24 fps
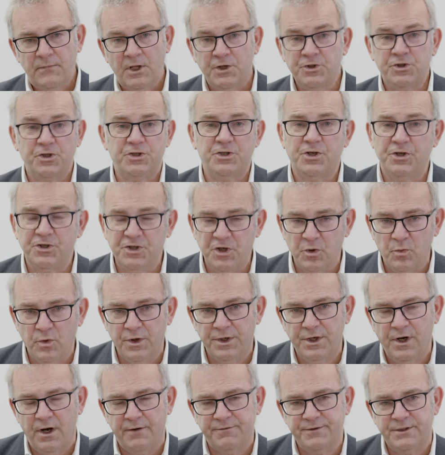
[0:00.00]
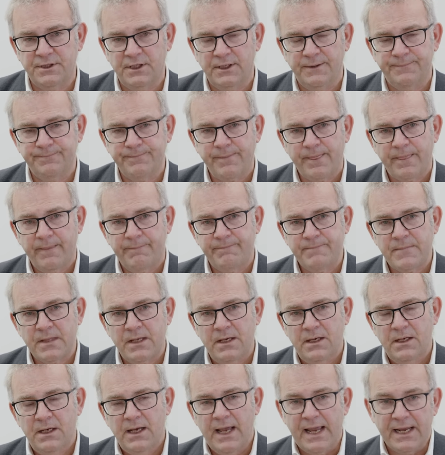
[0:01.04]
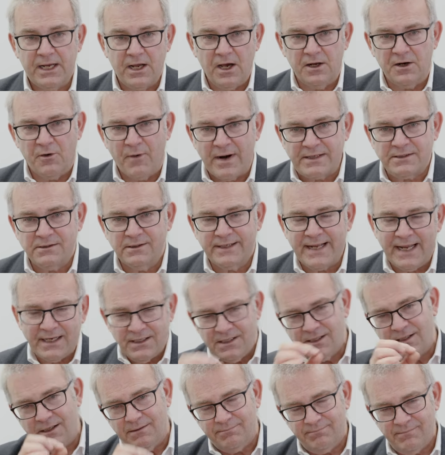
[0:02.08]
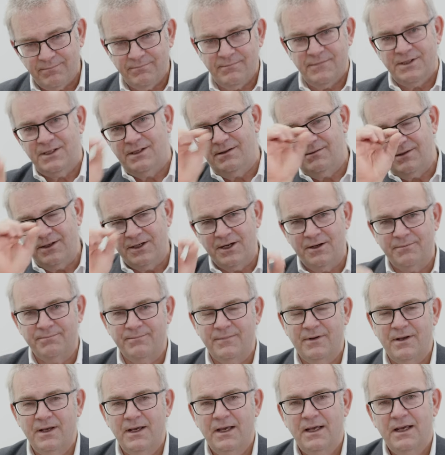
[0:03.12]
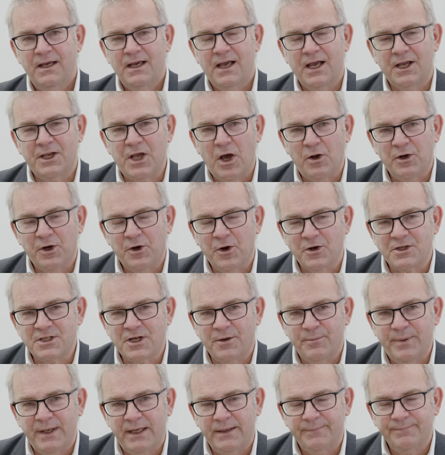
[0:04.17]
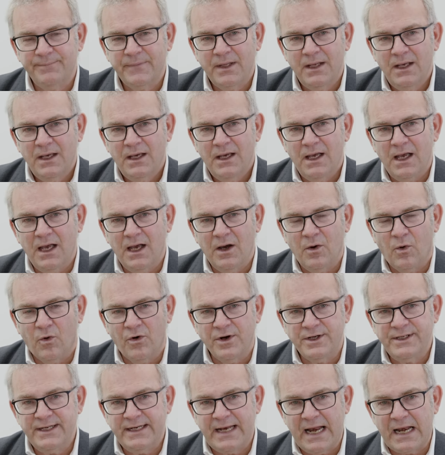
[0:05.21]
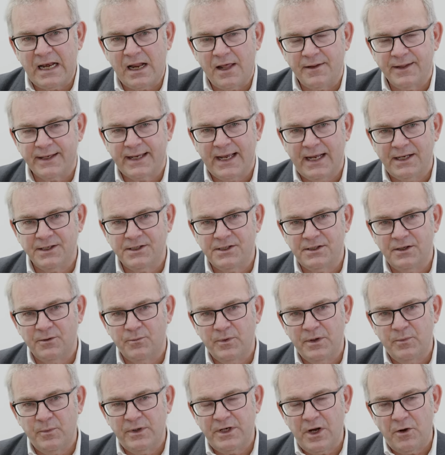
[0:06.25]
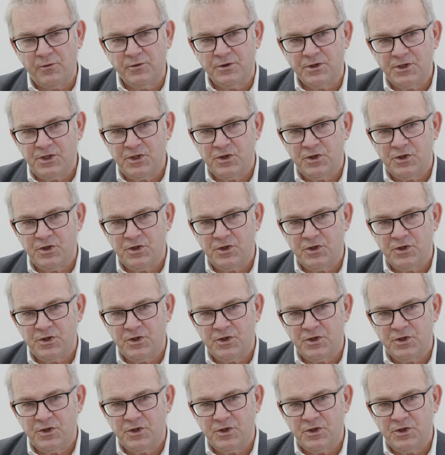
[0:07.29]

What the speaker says: just as you would after a colorectal cancer, you know, a colonoscopy, or indeed any other cancer. We don't